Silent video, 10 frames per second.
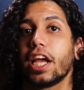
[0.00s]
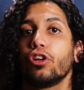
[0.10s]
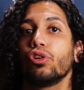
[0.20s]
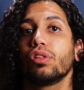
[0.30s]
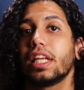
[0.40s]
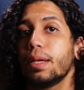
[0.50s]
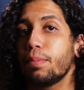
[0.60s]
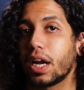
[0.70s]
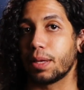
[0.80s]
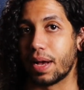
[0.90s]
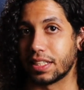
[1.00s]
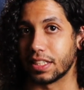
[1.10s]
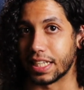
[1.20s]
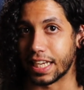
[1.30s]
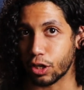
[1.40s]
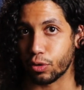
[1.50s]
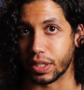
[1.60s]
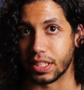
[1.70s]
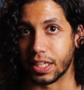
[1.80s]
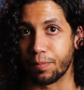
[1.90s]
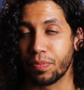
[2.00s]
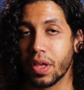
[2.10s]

and your lean body mass is increasing,